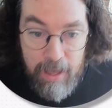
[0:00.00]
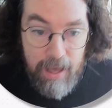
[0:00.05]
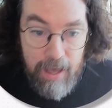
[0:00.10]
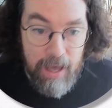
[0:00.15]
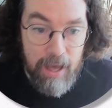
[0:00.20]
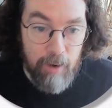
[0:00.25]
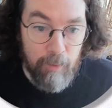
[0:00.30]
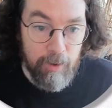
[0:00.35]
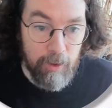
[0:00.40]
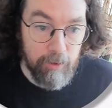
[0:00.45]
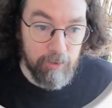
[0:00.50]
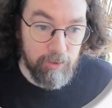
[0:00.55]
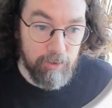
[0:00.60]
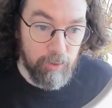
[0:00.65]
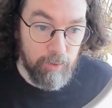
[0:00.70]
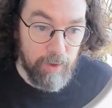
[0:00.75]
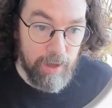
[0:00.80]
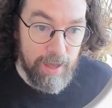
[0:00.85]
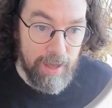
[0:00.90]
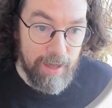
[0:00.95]
We
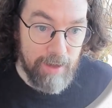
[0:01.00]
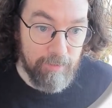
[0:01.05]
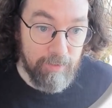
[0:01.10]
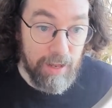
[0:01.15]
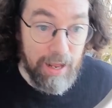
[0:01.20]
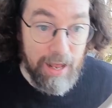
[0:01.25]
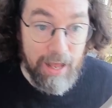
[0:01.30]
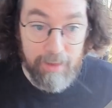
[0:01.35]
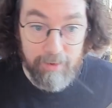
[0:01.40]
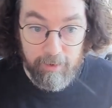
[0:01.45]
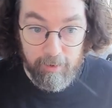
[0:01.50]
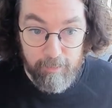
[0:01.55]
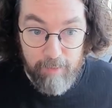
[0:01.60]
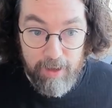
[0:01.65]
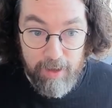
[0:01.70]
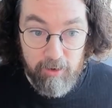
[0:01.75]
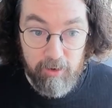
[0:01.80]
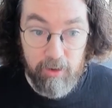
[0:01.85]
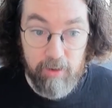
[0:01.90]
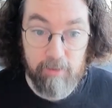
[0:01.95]
also have ask a
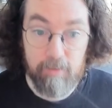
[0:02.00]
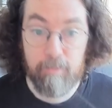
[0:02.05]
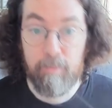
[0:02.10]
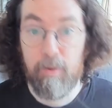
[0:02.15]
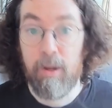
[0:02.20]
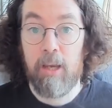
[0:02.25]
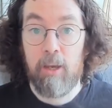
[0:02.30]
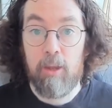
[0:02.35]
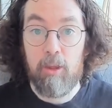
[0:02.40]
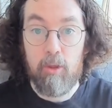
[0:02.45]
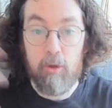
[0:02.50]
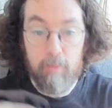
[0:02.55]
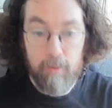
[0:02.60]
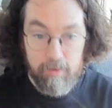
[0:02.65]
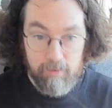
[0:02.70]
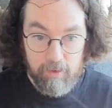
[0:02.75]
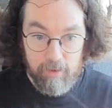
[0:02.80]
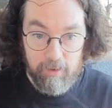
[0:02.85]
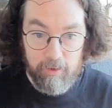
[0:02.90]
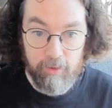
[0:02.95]
specialist, bringing
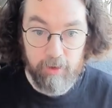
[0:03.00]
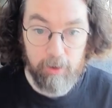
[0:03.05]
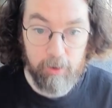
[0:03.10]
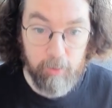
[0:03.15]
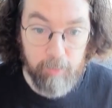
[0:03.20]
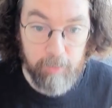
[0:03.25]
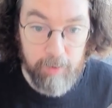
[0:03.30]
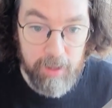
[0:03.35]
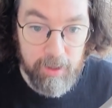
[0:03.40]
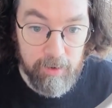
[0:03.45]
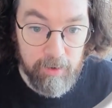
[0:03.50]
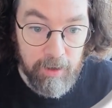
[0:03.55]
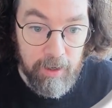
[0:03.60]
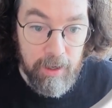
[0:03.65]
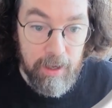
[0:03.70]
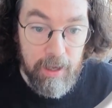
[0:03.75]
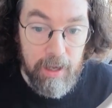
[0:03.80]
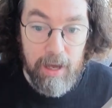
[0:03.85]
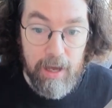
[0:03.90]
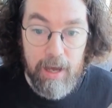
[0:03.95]
humans into the loop here.
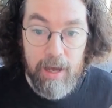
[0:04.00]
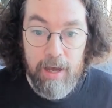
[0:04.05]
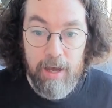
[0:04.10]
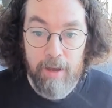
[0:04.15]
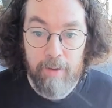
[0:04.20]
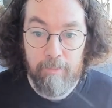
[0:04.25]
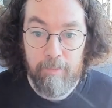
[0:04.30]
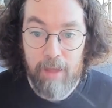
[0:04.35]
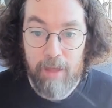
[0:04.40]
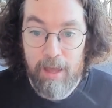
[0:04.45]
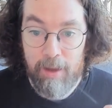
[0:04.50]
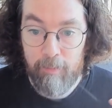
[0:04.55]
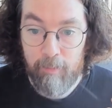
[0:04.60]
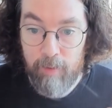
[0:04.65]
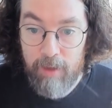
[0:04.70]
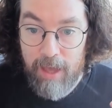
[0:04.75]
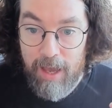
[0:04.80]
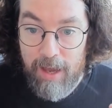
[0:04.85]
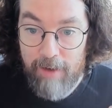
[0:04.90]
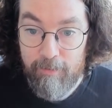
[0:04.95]
And
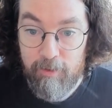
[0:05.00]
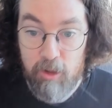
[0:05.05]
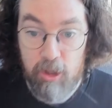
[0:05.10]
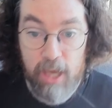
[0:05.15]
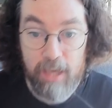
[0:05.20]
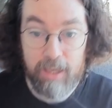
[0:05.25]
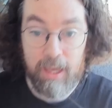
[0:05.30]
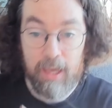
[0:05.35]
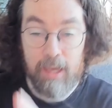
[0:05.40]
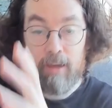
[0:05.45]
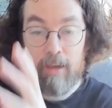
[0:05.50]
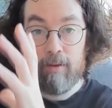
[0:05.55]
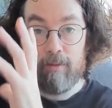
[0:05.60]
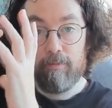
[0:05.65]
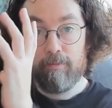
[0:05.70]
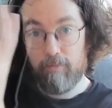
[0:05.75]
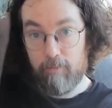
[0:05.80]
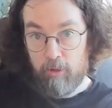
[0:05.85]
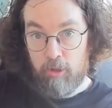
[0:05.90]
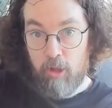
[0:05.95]
we have checking
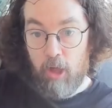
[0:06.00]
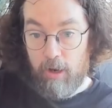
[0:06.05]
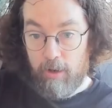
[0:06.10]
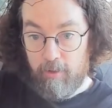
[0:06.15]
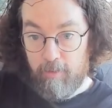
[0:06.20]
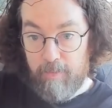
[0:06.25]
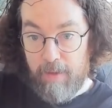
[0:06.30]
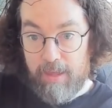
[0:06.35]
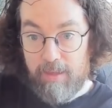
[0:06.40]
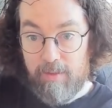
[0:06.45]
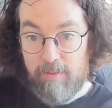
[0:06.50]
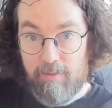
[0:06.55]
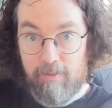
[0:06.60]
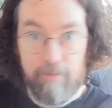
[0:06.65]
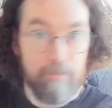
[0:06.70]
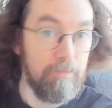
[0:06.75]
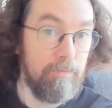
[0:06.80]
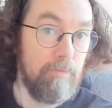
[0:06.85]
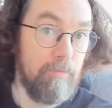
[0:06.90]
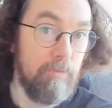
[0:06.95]
knowledge base
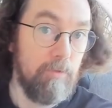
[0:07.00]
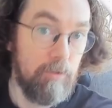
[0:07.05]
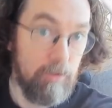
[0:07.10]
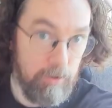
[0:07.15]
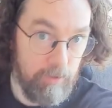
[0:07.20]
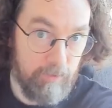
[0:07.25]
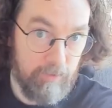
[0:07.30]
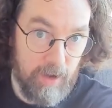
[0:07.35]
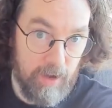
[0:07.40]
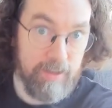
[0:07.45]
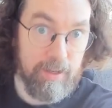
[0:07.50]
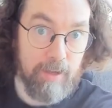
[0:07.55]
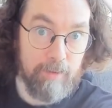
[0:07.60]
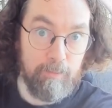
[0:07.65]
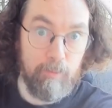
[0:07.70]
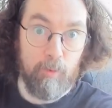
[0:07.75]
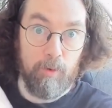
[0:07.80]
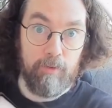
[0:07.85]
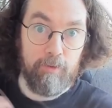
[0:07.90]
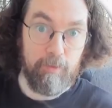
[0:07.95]
to find out
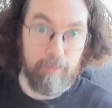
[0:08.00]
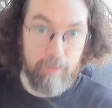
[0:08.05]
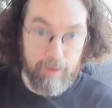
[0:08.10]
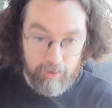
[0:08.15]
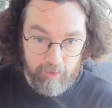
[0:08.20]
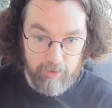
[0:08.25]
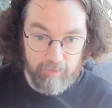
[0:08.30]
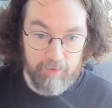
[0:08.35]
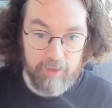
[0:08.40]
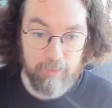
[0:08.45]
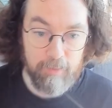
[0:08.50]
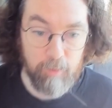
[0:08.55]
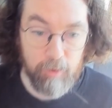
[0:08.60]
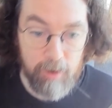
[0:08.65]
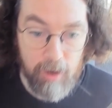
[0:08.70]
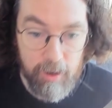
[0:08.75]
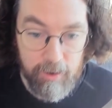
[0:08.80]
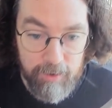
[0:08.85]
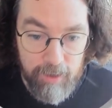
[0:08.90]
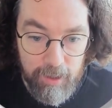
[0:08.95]
more information if we need more
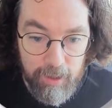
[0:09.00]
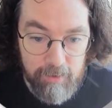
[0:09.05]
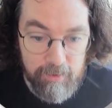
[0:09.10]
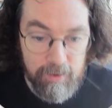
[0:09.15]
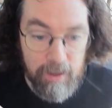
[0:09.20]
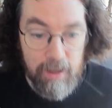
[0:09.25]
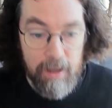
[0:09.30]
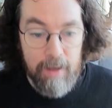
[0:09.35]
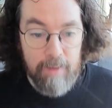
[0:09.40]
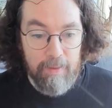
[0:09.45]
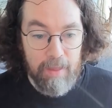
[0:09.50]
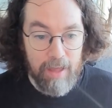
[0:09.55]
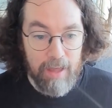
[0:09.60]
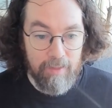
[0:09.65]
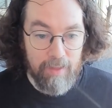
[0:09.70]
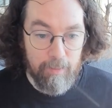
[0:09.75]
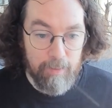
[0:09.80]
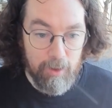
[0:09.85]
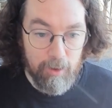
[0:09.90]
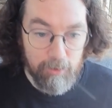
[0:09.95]
context. And
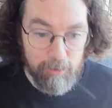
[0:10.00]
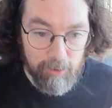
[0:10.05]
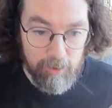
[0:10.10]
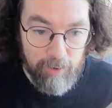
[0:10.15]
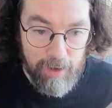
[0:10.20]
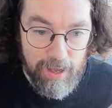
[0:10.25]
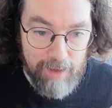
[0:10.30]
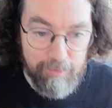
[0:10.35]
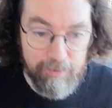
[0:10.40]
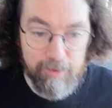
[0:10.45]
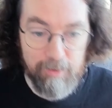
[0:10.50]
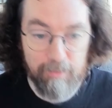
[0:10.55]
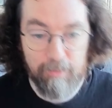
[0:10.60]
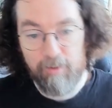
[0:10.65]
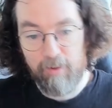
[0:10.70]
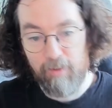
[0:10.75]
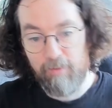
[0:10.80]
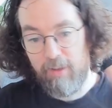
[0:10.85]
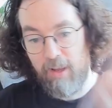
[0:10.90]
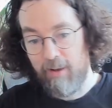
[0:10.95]
then we also have some
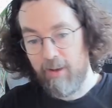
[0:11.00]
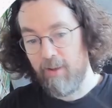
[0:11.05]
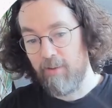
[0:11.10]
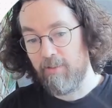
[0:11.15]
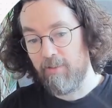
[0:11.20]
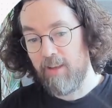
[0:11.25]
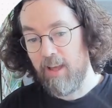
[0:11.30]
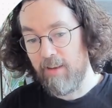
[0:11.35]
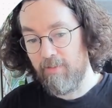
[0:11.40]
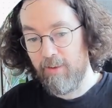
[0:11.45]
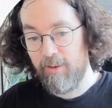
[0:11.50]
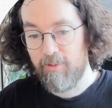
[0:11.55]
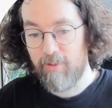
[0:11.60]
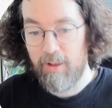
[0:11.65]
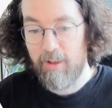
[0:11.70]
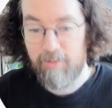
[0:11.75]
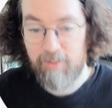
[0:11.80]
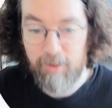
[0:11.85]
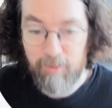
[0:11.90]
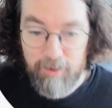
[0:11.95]
stuff down here that's kind of
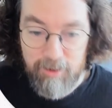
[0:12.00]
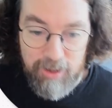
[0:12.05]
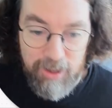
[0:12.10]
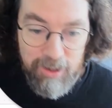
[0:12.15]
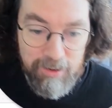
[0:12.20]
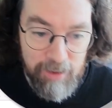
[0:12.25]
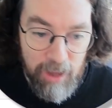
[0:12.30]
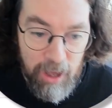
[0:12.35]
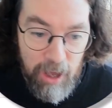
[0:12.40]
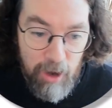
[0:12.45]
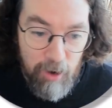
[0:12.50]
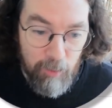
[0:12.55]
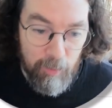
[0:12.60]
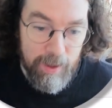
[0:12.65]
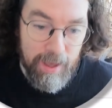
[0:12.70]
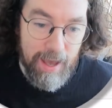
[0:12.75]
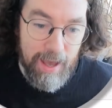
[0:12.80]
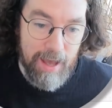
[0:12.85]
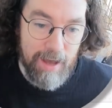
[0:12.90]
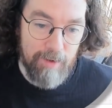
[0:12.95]
interesting, which is we
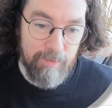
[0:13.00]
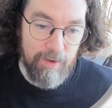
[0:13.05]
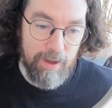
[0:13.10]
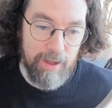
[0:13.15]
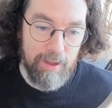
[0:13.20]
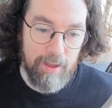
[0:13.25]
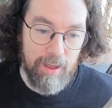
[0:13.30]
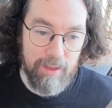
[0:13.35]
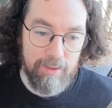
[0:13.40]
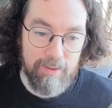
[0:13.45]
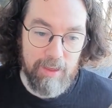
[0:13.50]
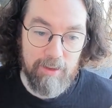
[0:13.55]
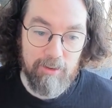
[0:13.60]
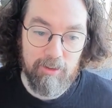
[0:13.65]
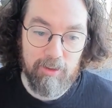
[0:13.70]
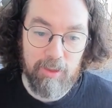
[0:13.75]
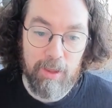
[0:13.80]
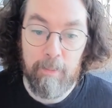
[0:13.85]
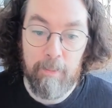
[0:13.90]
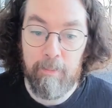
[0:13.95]
have essentially